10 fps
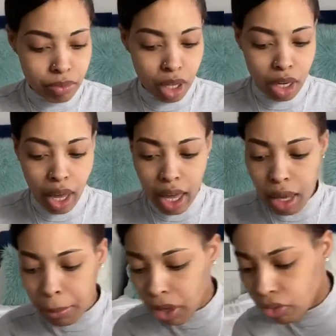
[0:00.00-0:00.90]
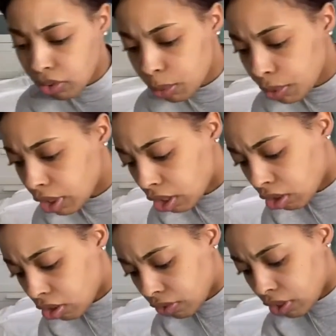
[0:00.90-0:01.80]
And I had my green one that I
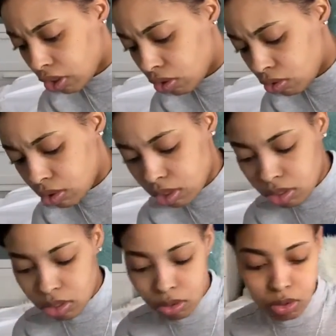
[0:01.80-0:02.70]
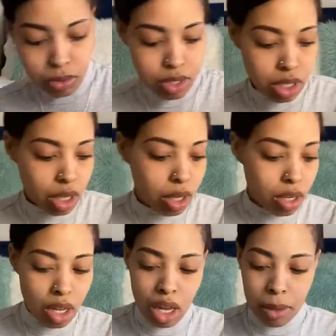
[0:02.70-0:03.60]
already used. I just don't know where it's at.
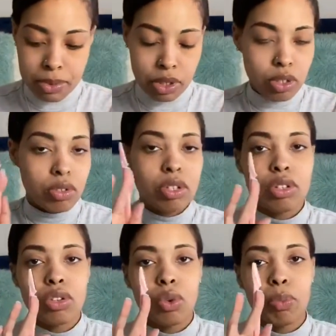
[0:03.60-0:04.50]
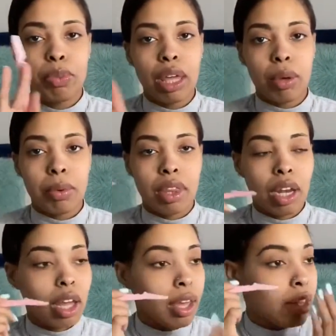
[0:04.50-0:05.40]
I'm just going to use this new pink one that I
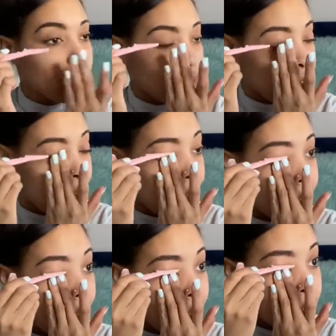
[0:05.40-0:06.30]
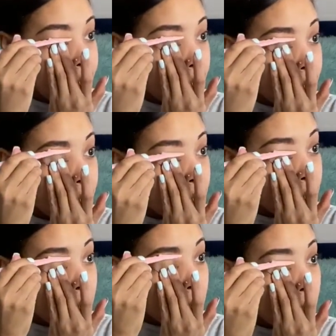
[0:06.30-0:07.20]
have. And I just like
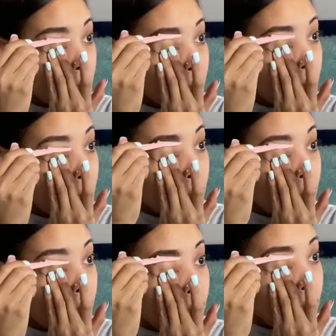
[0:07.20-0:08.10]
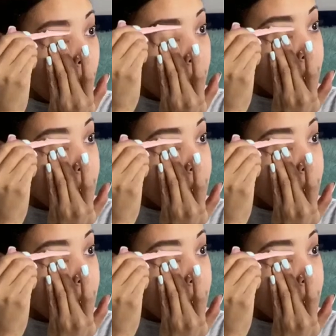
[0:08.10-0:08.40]
to kind of